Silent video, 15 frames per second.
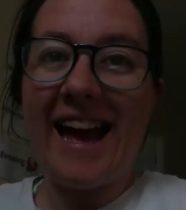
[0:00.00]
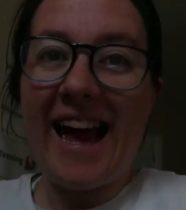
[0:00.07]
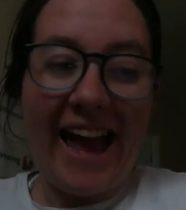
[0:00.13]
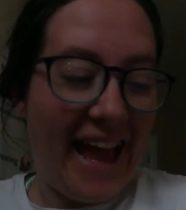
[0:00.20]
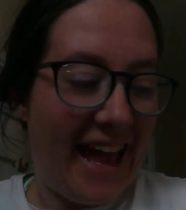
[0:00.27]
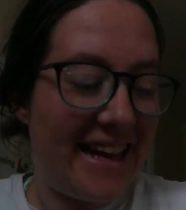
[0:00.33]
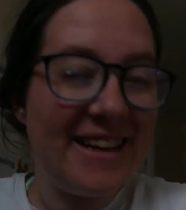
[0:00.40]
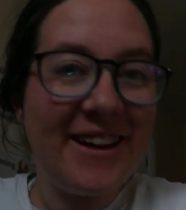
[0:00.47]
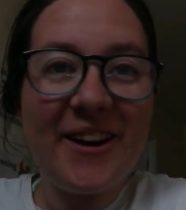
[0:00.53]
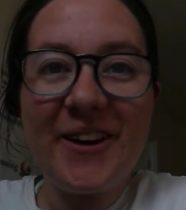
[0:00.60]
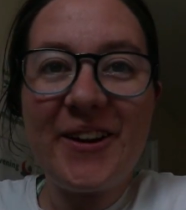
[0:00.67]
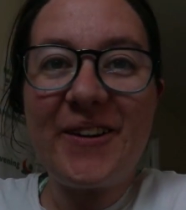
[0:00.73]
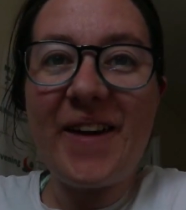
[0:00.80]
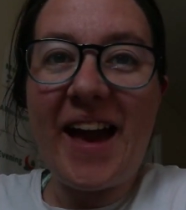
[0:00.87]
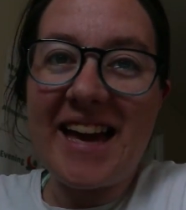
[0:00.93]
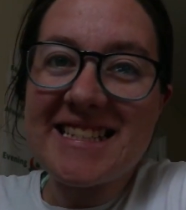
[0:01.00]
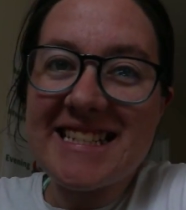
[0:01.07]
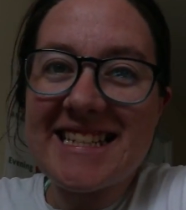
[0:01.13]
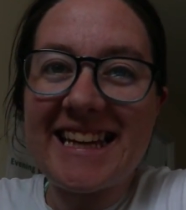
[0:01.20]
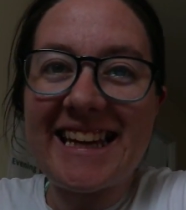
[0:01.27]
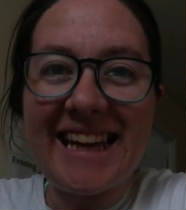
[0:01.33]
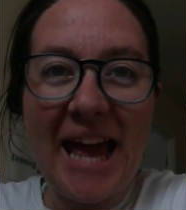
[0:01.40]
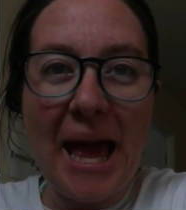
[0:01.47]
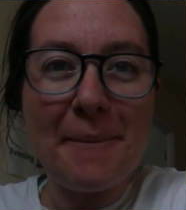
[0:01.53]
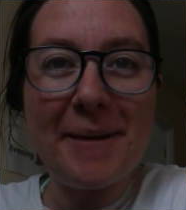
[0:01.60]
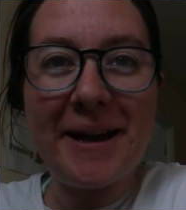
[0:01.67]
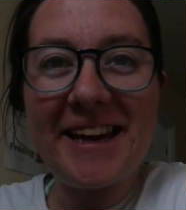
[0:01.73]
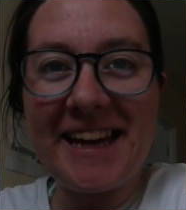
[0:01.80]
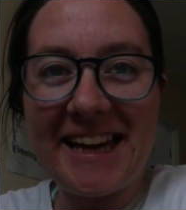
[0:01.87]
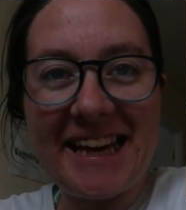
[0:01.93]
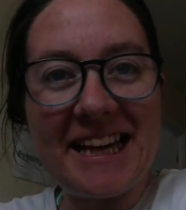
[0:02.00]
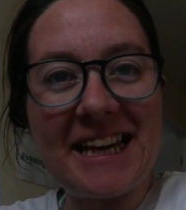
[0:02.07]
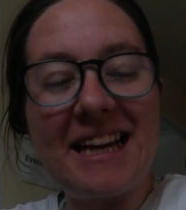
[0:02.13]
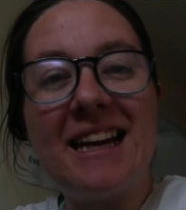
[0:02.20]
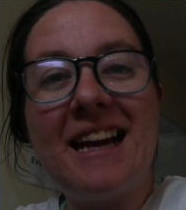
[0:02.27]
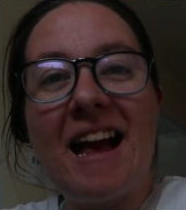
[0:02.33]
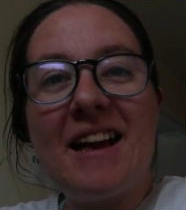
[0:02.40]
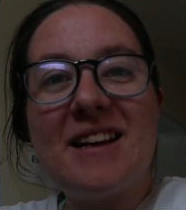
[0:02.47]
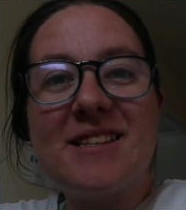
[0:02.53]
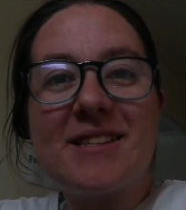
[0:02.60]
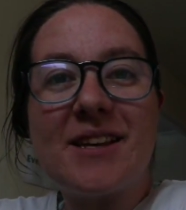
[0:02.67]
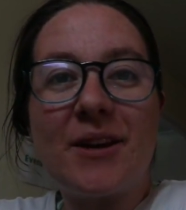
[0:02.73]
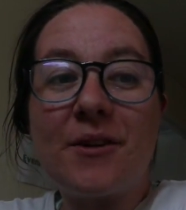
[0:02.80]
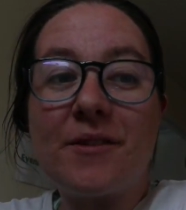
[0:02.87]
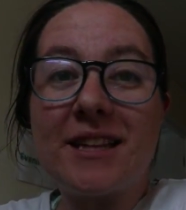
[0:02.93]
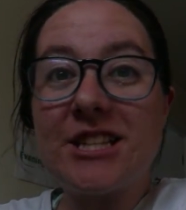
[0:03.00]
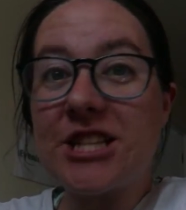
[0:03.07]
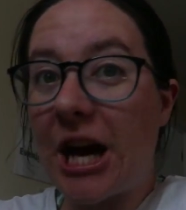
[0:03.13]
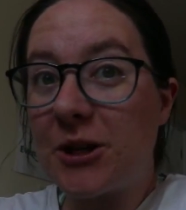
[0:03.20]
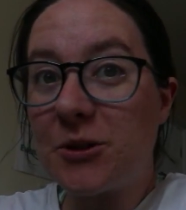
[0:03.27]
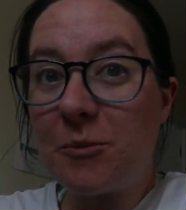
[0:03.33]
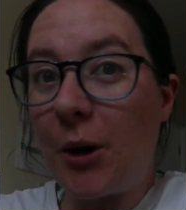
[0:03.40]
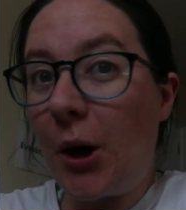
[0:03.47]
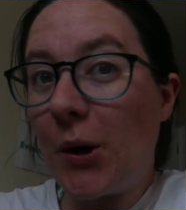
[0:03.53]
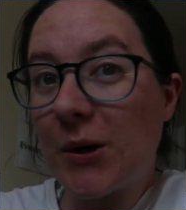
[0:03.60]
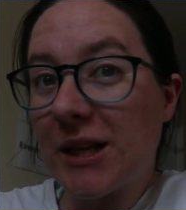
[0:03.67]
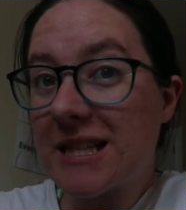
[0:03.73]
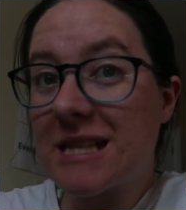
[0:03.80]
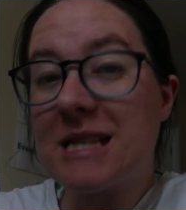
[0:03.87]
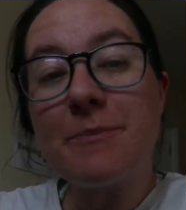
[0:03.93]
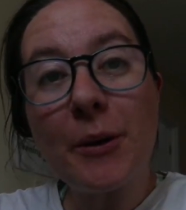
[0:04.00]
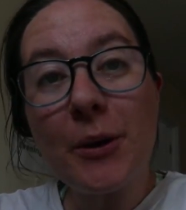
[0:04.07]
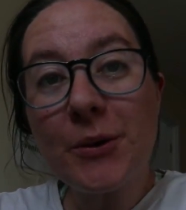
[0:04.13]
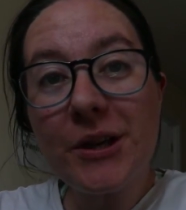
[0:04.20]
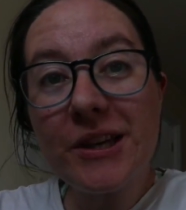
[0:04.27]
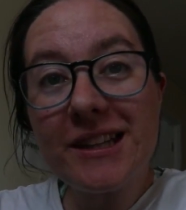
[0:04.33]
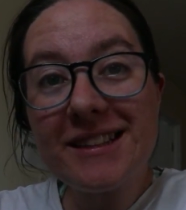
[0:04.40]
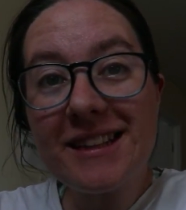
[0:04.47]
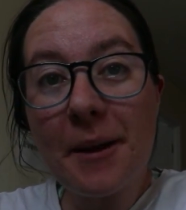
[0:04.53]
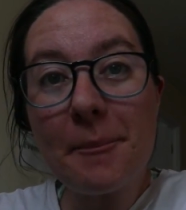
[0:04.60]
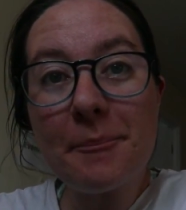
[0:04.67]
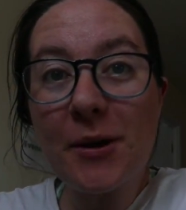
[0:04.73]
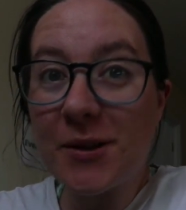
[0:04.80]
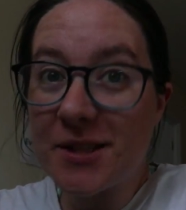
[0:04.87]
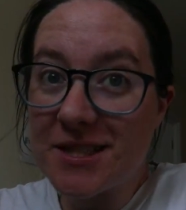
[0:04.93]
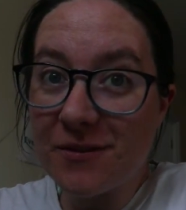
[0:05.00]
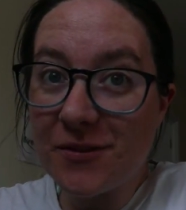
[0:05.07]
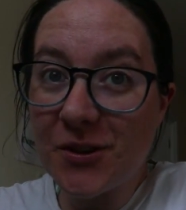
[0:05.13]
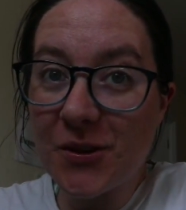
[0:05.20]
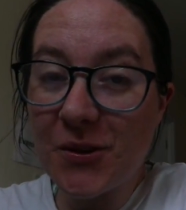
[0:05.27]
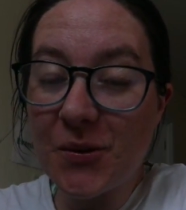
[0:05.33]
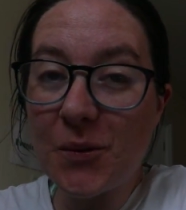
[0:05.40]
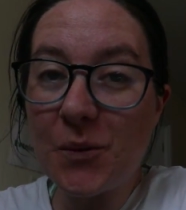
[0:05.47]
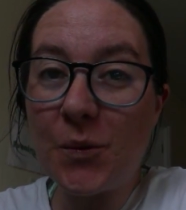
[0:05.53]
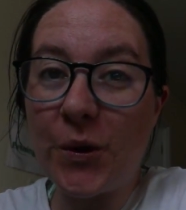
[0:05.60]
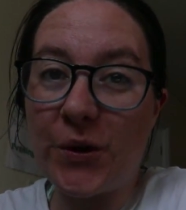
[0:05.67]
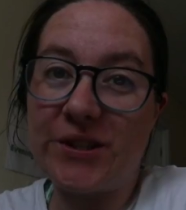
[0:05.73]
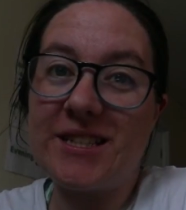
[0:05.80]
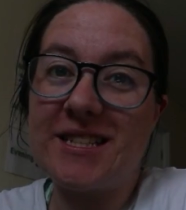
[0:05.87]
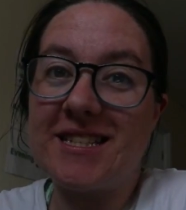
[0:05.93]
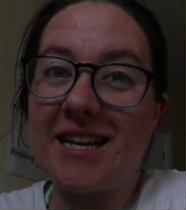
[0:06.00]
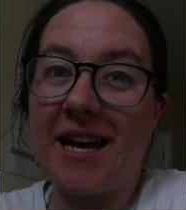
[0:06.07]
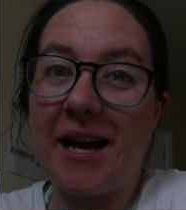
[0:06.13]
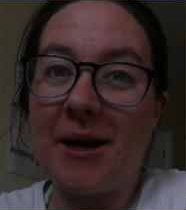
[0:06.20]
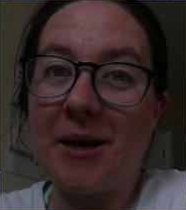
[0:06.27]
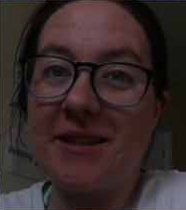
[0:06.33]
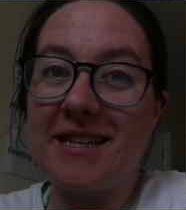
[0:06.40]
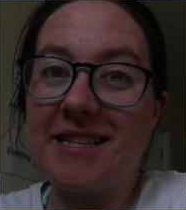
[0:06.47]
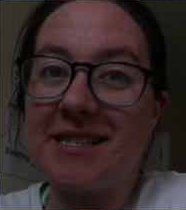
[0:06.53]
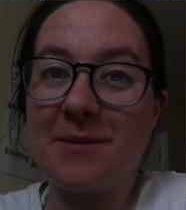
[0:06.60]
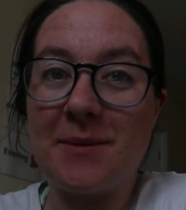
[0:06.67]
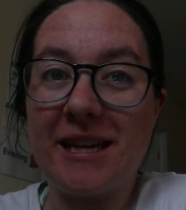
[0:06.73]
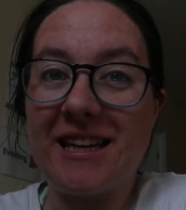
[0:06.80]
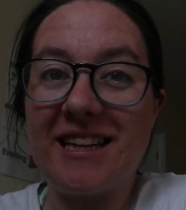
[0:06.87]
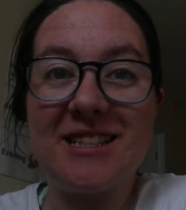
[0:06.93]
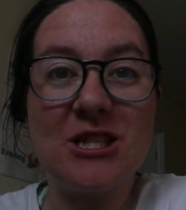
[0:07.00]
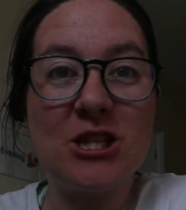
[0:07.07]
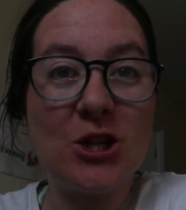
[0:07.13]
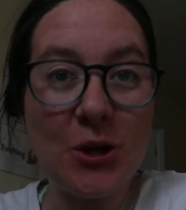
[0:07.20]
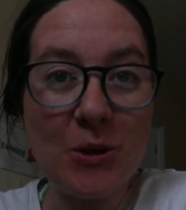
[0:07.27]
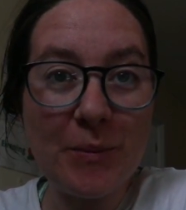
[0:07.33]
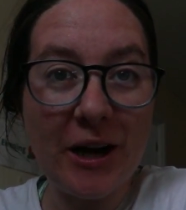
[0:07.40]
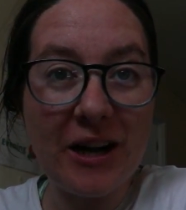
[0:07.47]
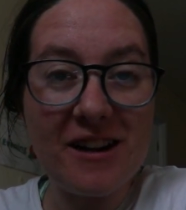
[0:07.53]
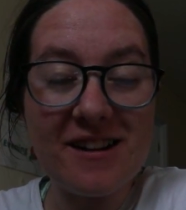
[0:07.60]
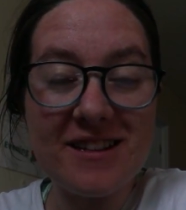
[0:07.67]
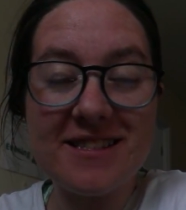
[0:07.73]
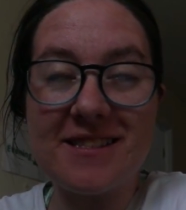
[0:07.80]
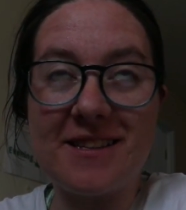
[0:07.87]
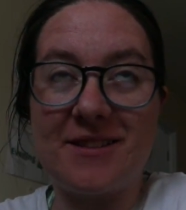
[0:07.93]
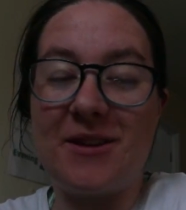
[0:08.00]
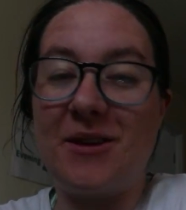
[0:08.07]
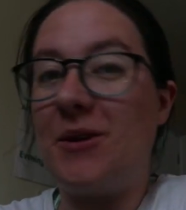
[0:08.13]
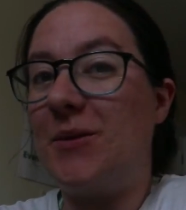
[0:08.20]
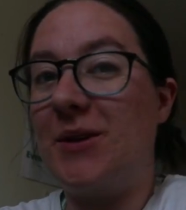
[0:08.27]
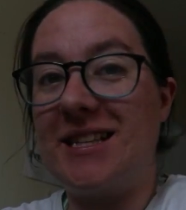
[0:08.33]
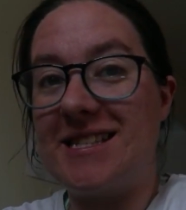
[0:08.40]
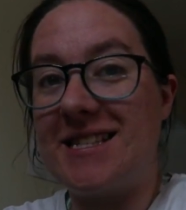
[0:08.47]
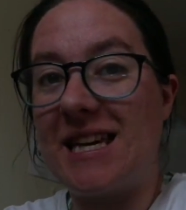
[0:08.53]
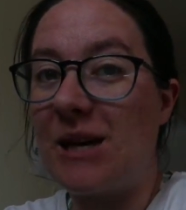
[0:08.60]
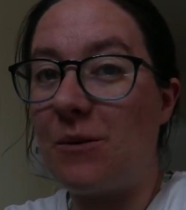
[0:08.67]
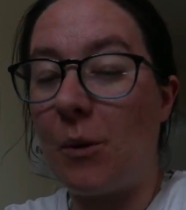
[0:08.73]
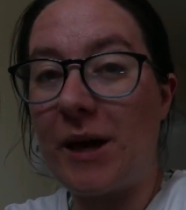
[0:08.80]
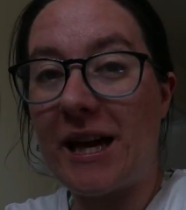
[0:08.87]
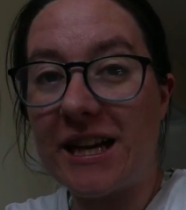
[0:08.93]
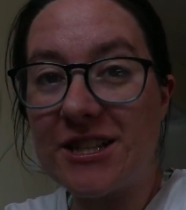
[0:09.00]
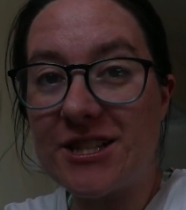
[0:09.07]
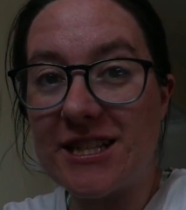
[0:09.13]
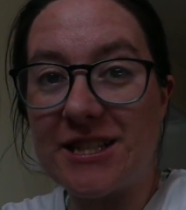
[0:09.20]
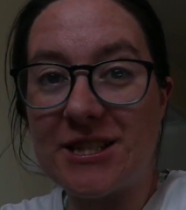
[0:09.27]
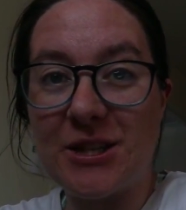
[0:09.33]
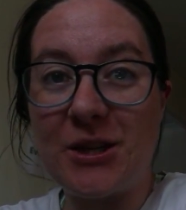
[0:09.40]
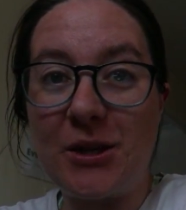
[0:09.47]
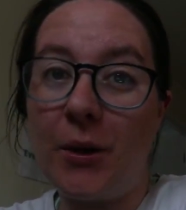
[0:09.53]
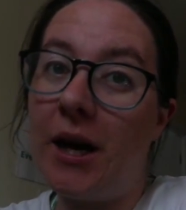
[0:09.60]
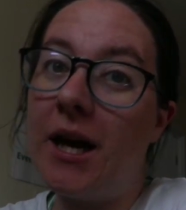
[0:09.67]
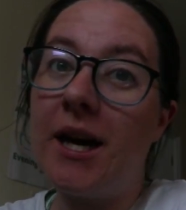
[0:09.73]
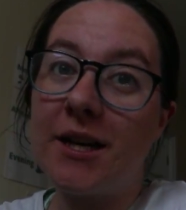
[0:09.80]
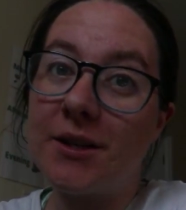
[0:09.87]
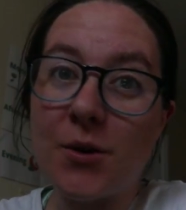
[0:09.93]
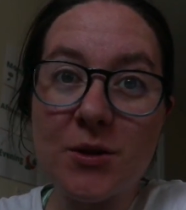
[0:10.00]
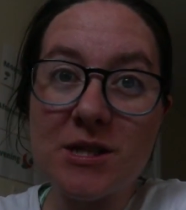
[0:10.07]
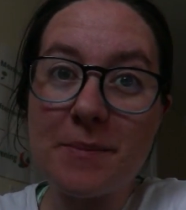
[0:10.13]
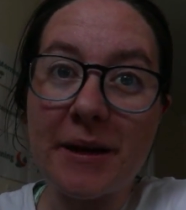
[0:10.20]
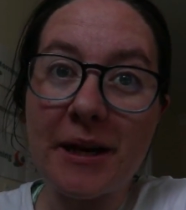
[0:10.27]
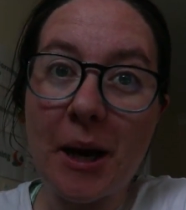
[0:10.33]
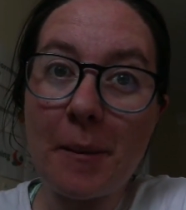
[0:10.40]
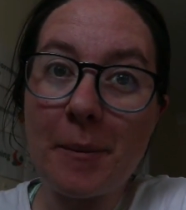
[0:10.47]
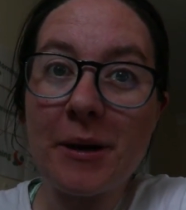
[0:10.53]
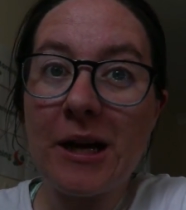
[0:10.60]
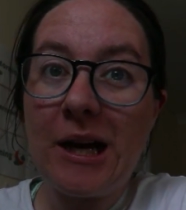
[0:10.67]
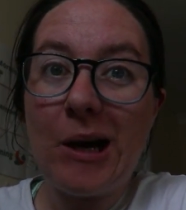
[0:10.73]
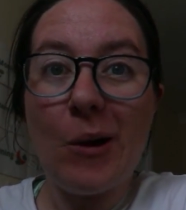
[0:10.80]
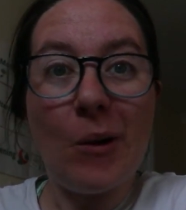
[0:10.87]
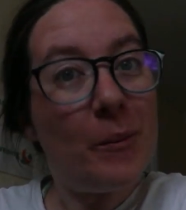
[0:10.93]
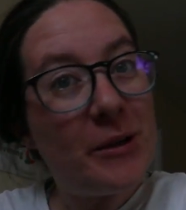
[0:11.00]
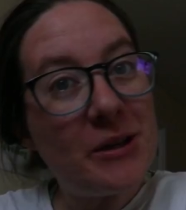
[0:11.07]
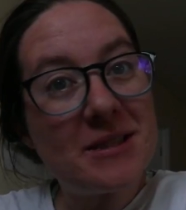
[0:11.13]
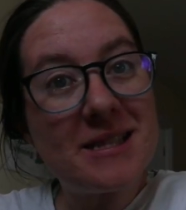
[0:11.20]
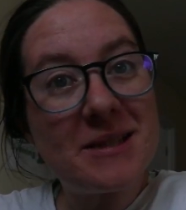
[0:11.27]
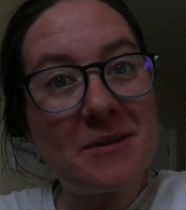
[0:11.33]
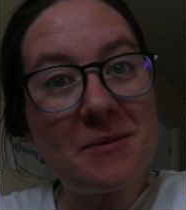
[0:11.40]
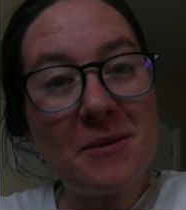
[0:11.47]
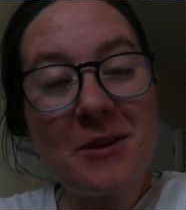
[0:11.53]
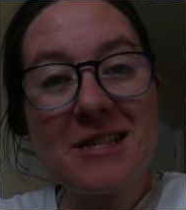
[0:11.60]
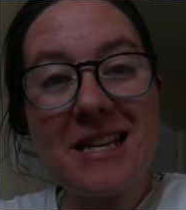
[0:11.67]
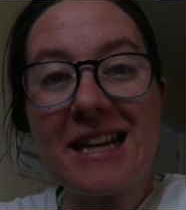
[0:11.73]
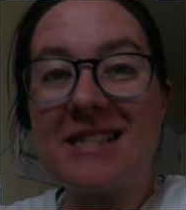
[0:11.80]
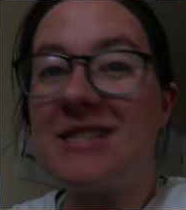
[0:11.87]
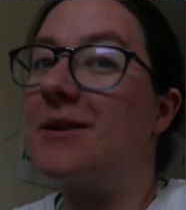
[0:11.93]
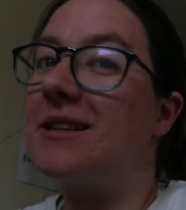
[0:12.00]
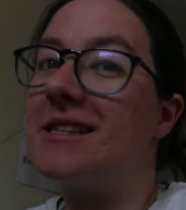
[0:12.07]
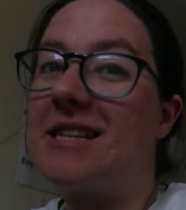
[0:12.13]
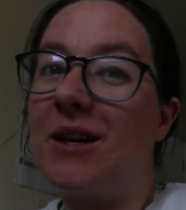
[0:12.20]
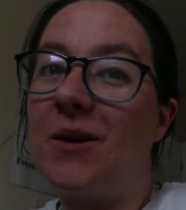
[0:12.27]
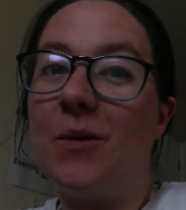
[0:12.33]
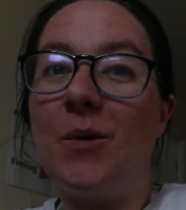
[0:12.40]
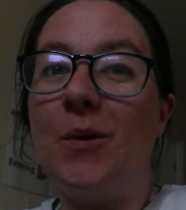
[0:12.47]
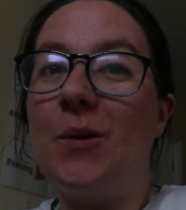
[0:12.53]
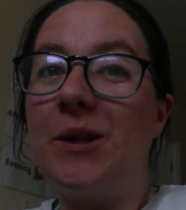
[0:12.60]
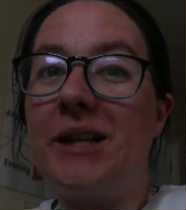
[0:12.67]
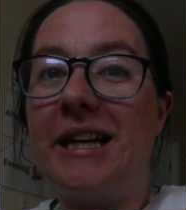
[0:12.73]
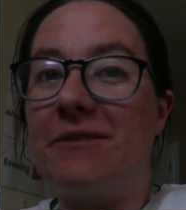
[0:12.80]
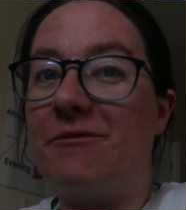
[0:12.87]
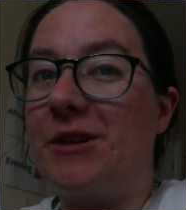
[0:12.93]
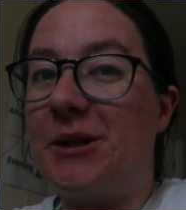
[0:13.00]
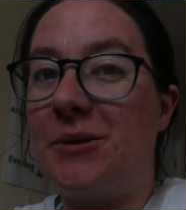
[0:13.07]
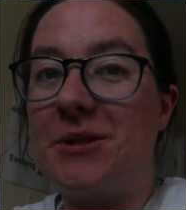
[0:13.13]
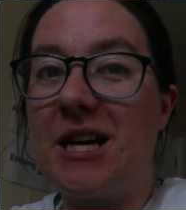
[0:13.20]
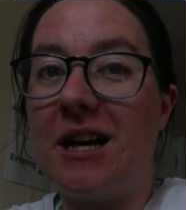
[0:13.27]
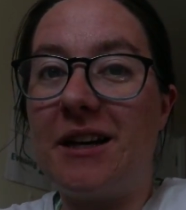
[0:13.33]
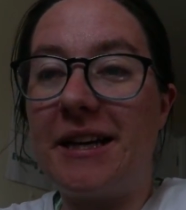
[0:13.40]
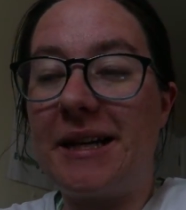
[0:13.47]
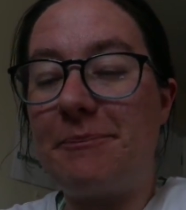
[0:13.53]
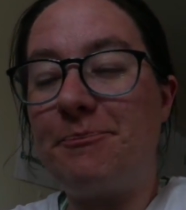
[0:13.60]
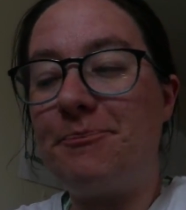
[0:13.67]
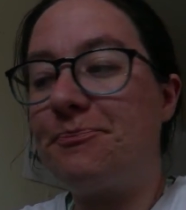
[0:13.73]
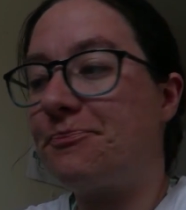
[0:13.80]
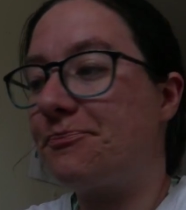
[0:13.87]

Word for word: Hello, Editing Emma here. So the channel poll has spoken. Most of you want uh, this to be in two parts so you can see what we actually do, not sped up or muted with music so you can see it all in real time.